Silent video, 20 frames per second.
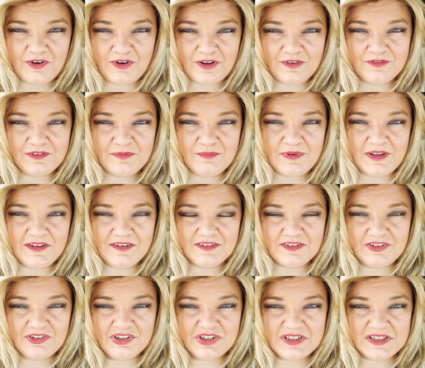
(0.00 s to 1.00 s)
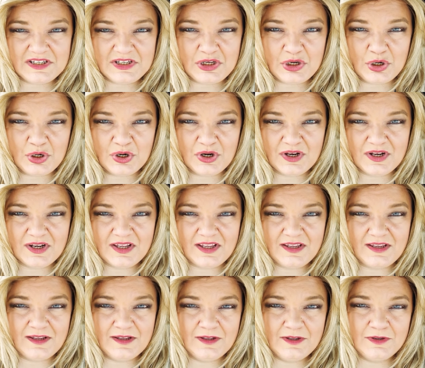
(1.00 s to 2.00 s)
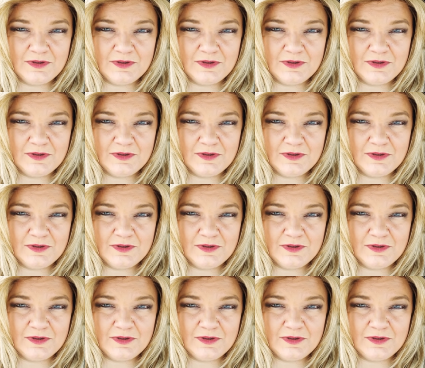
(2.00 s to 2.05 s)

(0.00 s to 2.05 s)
often based on seniority.